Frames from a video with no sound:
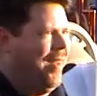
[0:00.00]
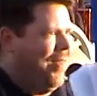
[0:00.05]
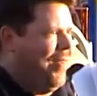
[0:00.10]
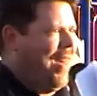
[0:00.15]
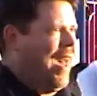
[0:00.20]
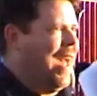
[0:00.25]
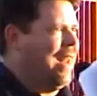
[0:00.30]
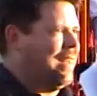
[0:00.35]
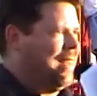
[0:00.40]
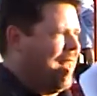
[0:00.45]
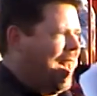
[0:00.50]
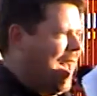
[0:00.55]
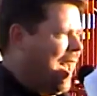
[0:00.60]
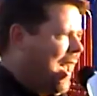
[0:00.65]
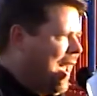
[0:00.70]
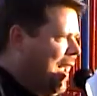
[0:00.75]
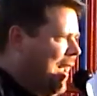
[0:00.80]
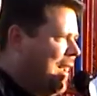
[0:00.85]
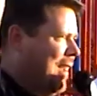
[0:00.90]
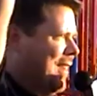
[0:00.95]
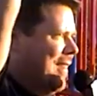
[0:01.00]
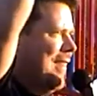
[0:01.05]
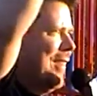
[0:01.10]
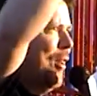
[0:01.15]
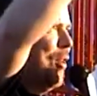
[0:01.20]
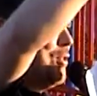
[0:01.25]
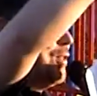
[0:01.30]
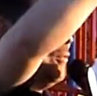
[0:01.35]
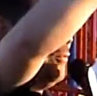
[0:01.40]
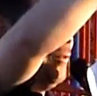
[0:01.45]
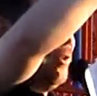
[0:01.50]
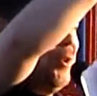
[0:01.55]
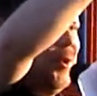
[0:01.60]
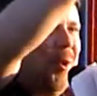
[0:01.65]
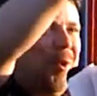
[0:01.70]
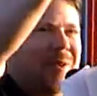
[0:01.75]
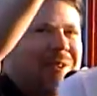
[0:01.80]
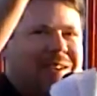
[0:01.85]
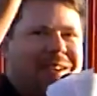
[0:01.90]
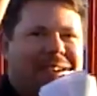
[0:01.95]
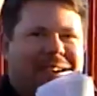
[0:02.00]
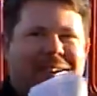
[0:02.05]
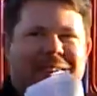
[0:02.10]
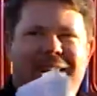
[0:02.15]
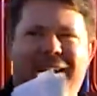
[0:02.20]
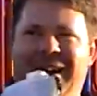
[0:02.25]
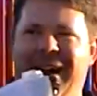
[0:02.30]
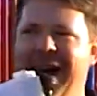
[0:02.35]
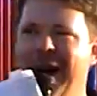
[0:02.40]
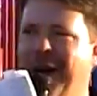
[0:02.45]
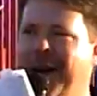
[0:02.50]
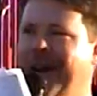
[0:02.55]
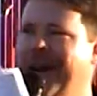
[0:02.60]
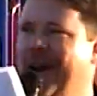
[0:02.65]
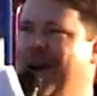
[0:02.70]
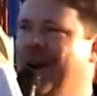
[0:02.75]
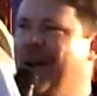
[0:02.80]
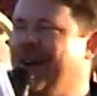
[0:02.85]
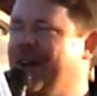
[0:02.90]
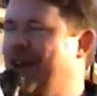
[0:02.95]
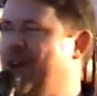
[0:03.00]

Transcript: that day. There's a few out here.